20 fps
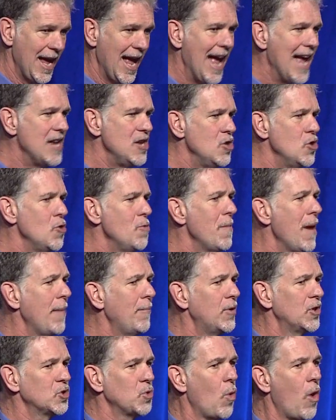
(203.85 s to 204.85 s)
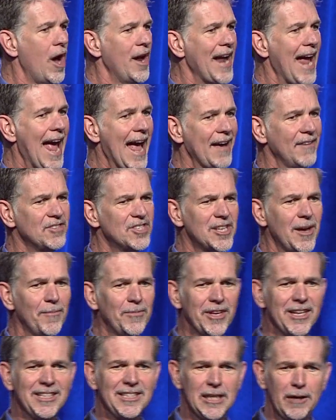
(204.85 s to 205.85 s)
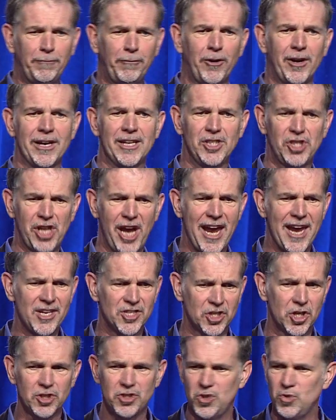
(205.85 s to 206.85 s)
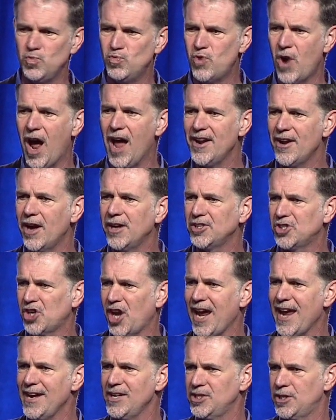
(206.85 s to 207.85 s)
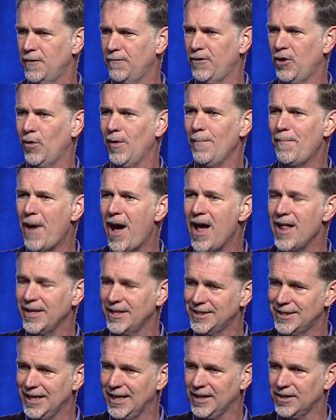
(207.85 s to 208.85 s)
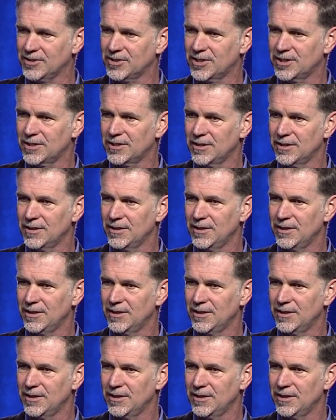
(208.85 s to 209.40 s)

and new members want to have something different and change, because you run on change if you're in politics.